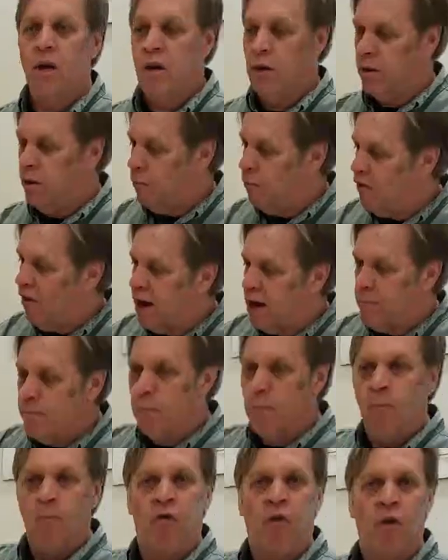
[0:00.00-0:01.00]
the bike
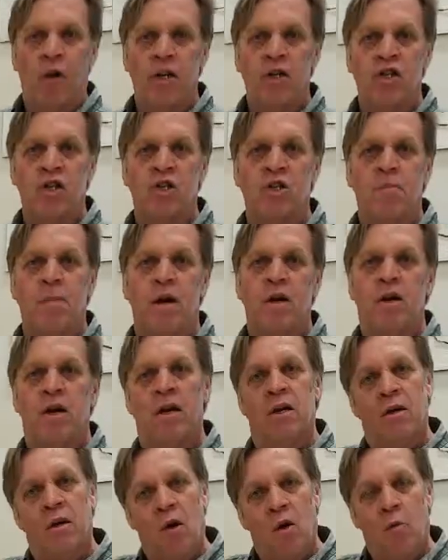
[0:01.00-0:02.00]
fully suspended,